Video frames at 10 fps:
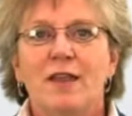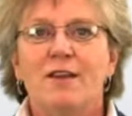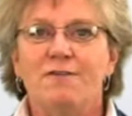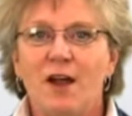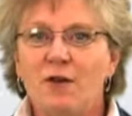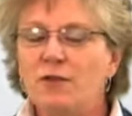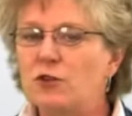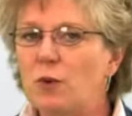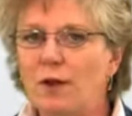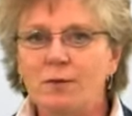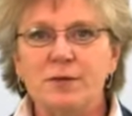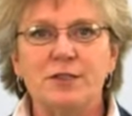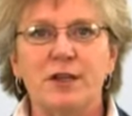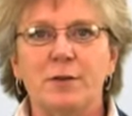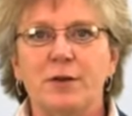They found that
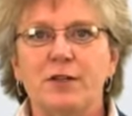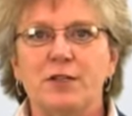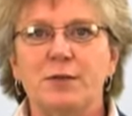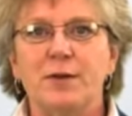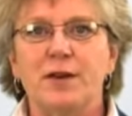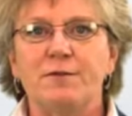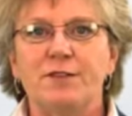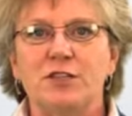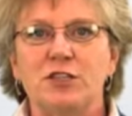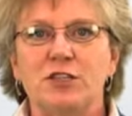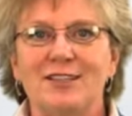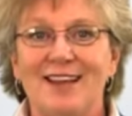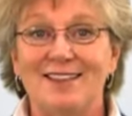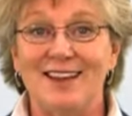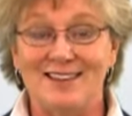12% of participating physicians
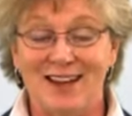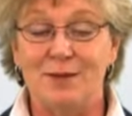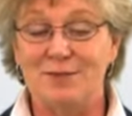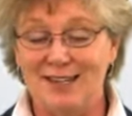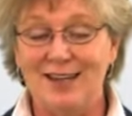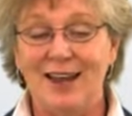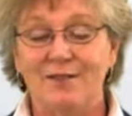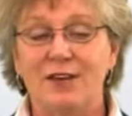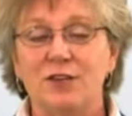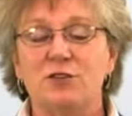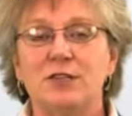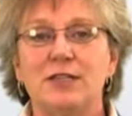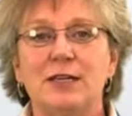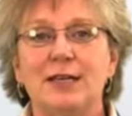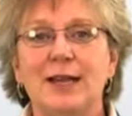at that time did have an
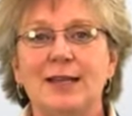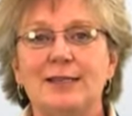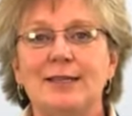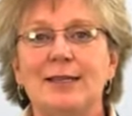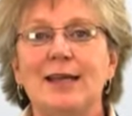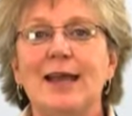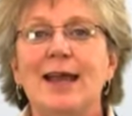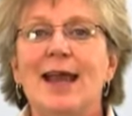interest in an entity,